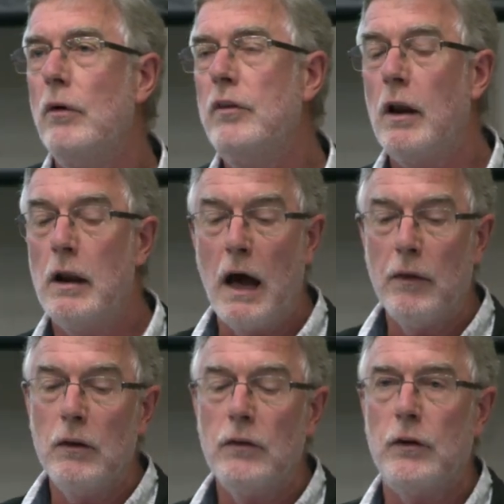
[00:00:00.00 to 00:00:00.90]
Witten and
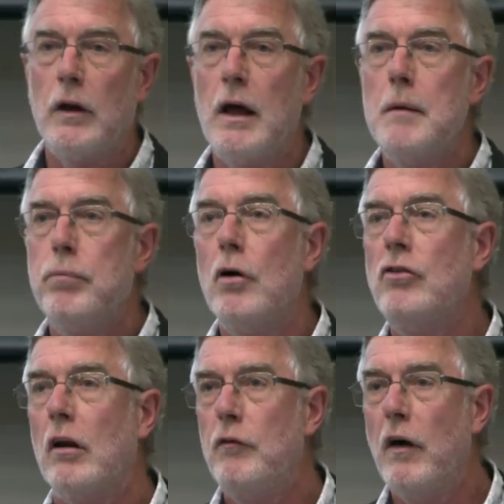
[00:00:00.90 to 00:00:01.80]
others on a
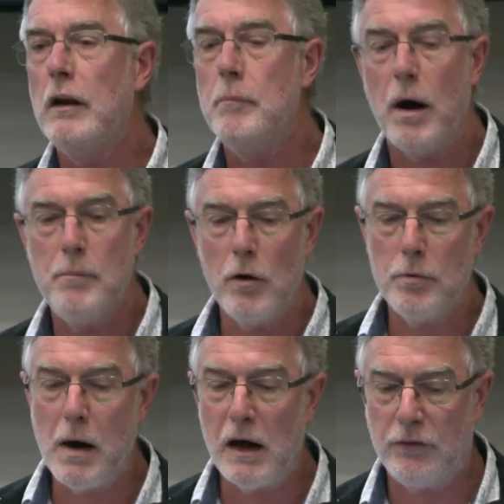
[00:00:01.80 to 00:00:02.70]
project funded by
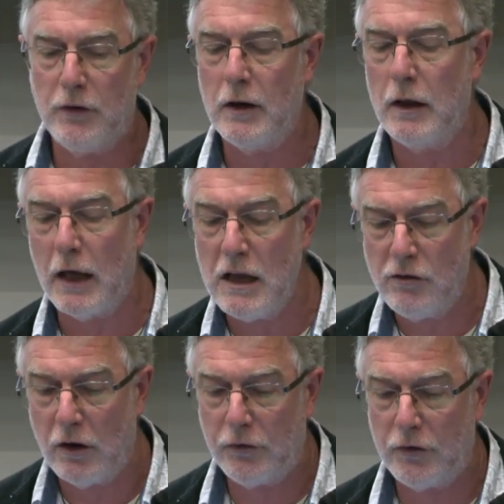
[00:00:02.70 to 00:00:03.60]
both Marsden and
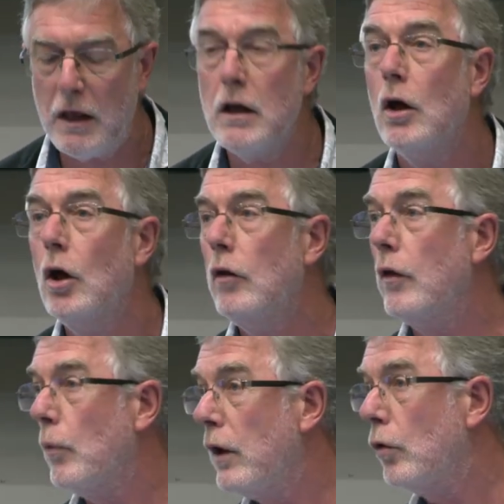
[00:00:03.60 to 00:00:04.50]
HRC
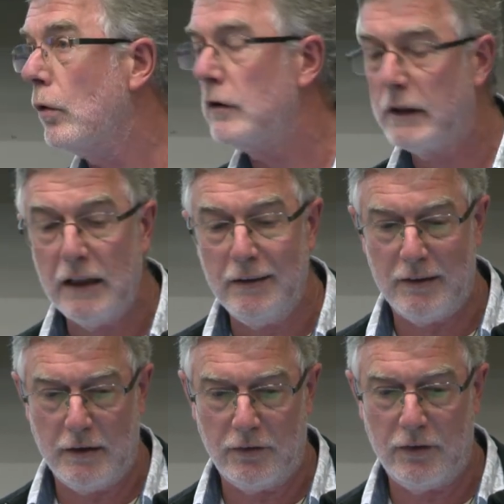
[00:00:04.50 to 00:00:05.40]
that we called Kids
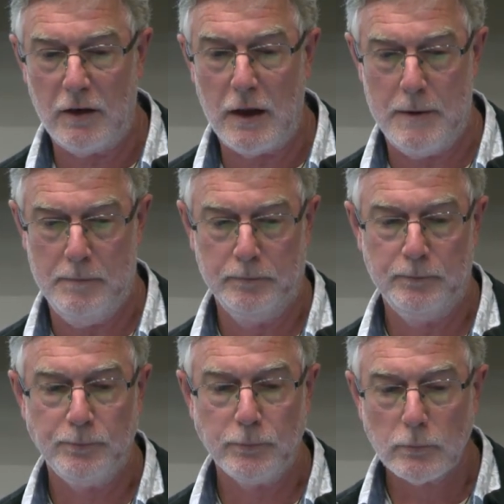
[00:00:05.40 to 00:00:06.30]
in the City.
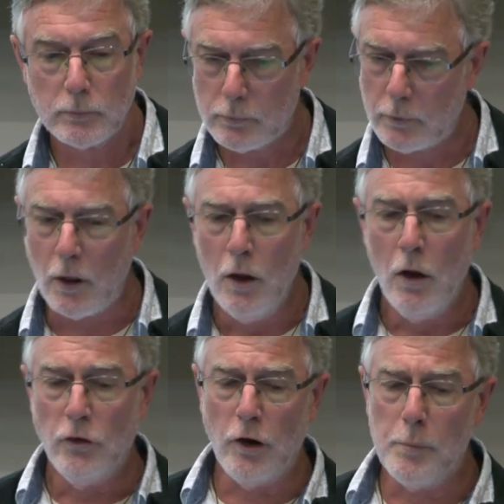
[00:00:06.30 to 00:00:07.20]

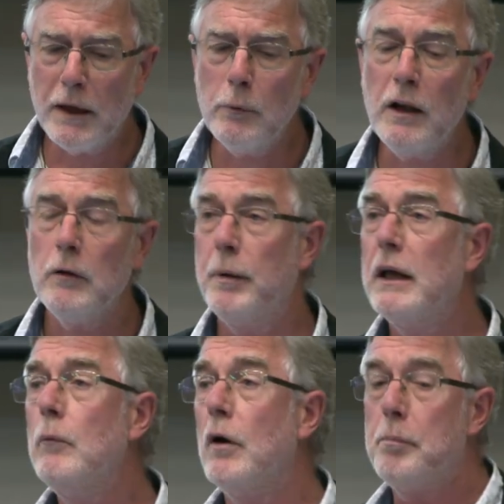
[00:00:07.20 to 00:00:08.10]
So to
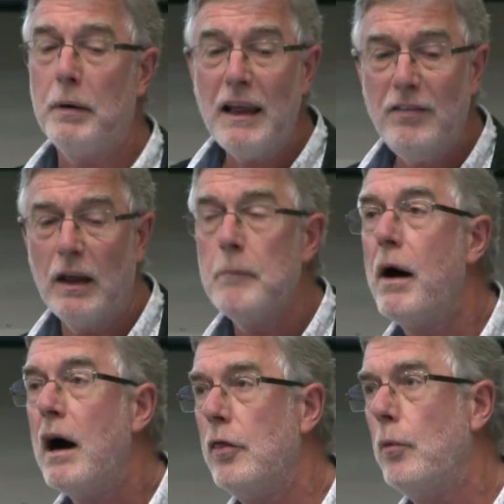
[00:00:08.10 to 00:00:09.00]
begin with, placing
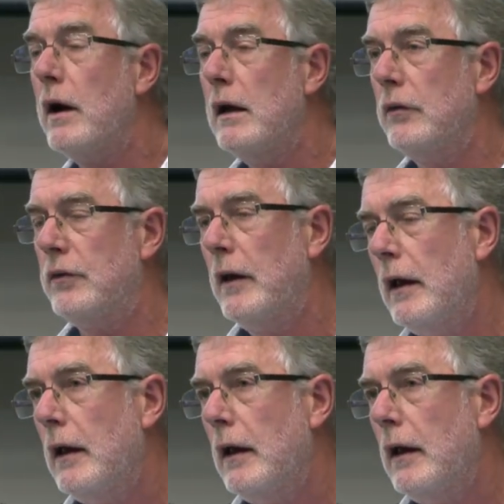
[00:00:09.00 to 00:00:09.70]
pathways.